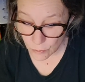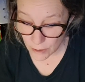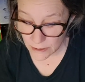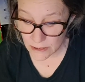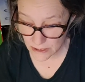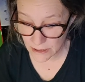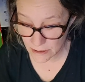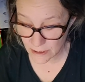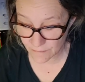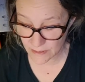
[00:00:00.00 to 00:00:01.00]
anyone has
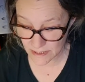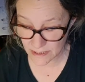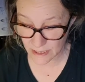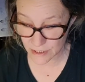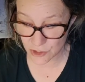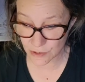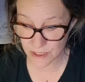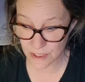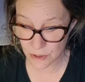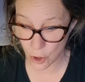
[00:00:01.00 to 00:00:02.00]
taken the investigation.
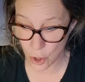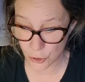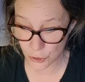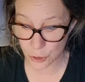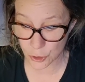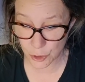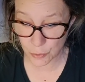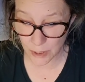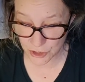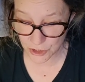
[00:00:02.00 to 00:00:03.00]
This is all new
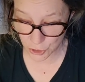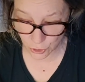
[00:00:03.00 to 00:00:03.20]
to us